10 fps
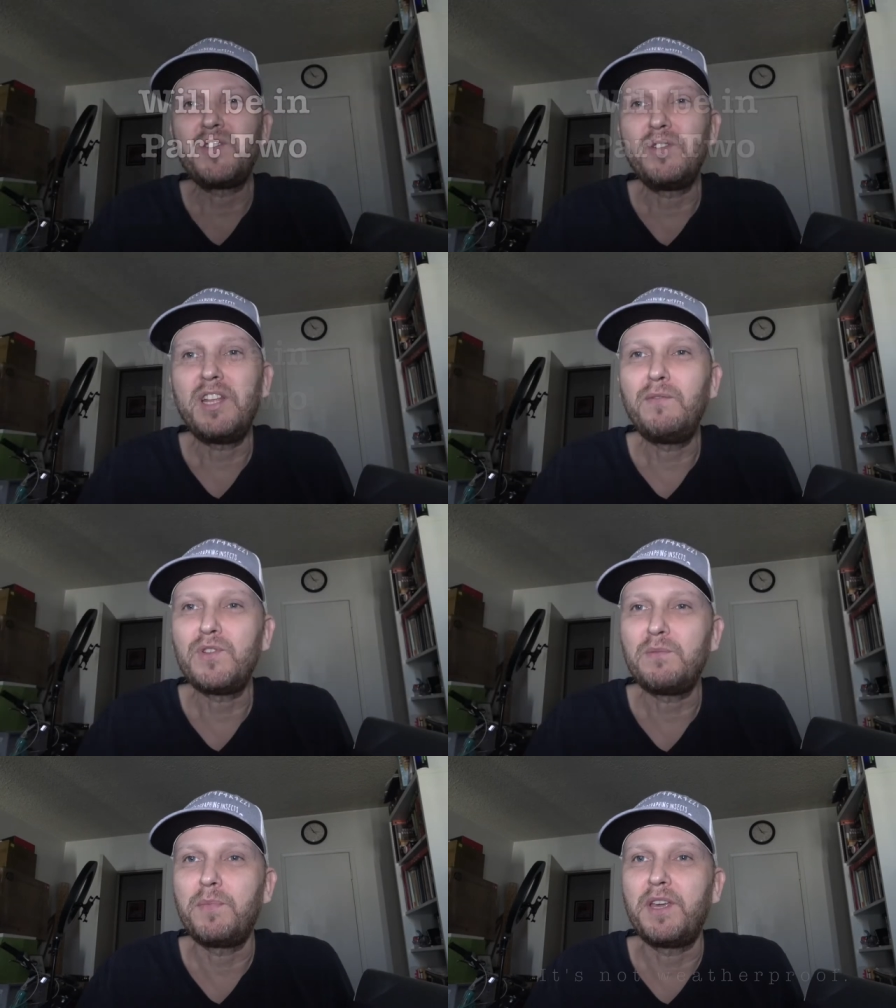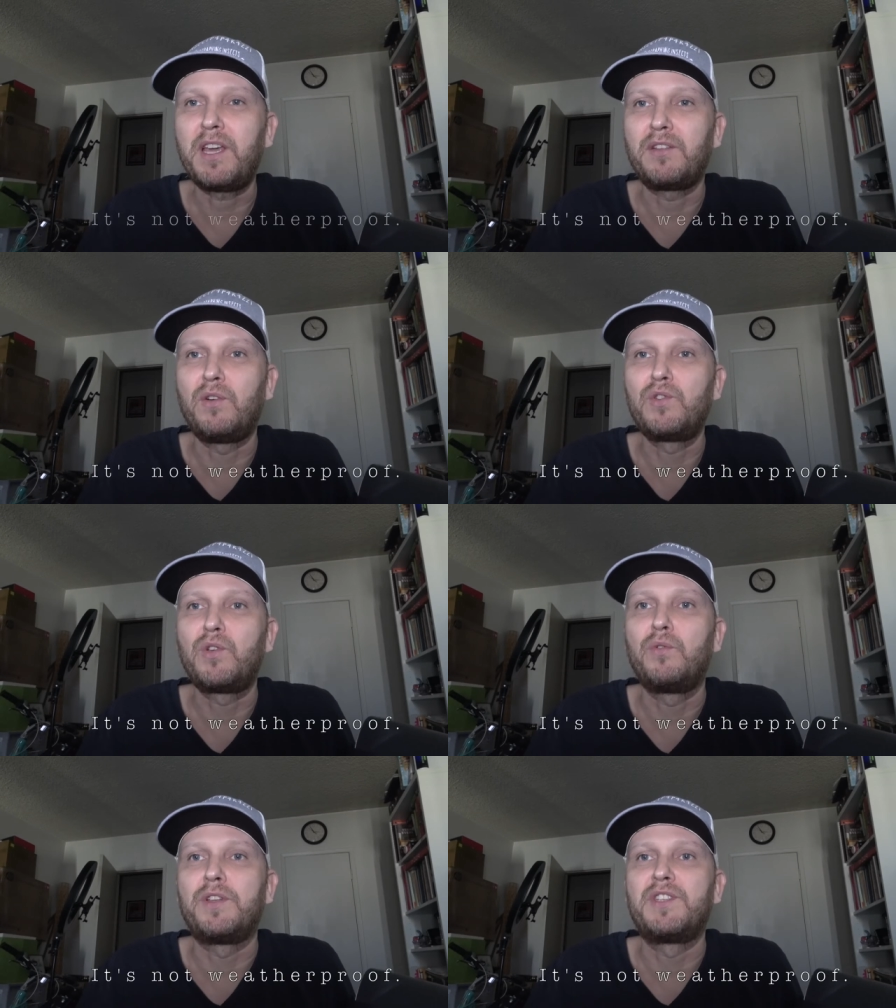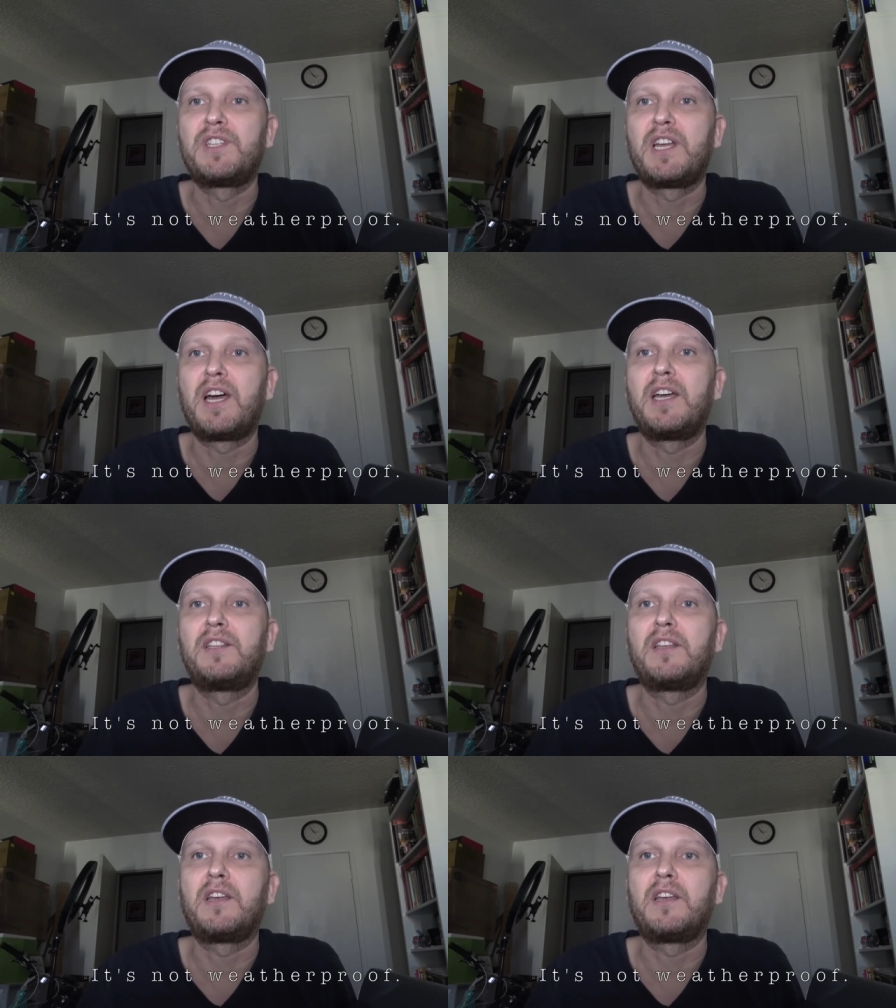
So that wasn't big and also it's not